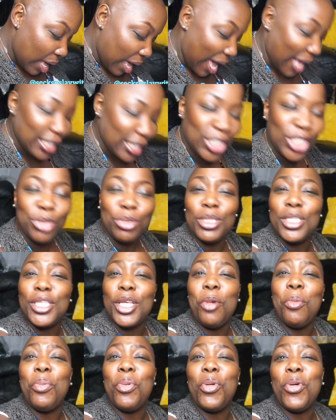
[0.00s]
And she was
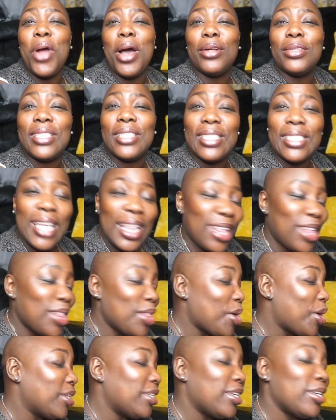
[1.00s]
so proud to tell
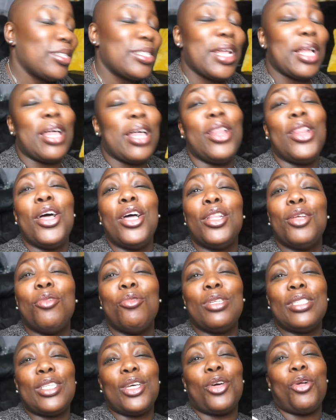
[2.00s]
Alana. It's like Alana
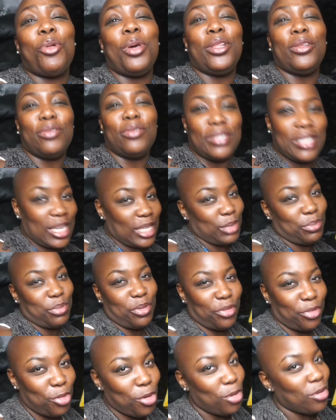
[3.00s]
was the queen of sex
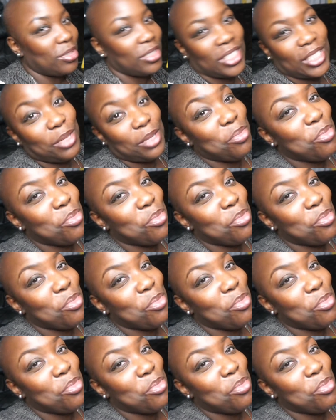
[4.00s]
before she